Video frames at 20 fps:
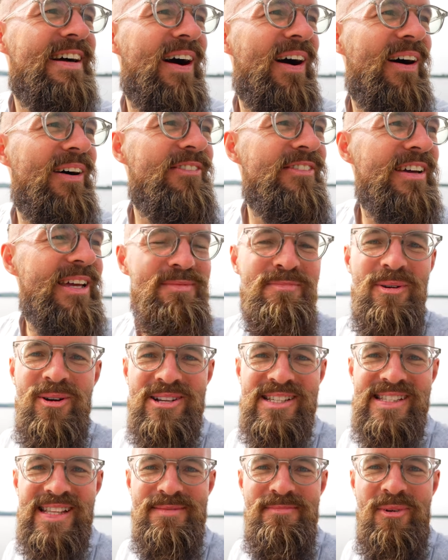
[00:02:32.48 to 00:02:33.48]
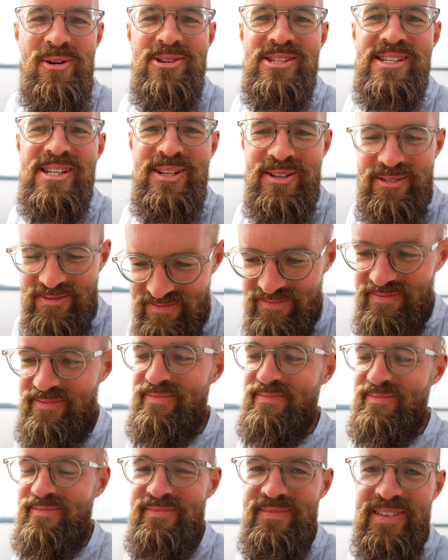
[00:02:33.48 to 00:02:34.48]
of in-person immersion
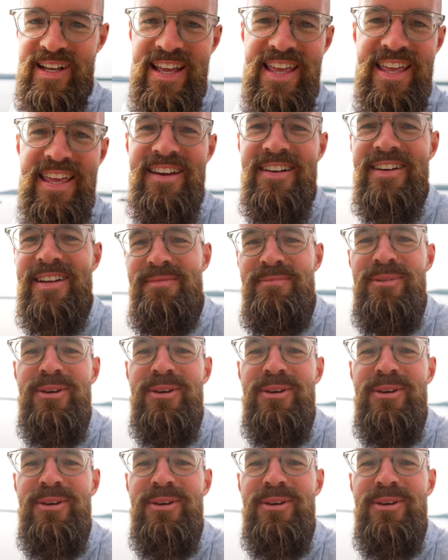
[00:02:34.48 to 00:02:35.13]
here in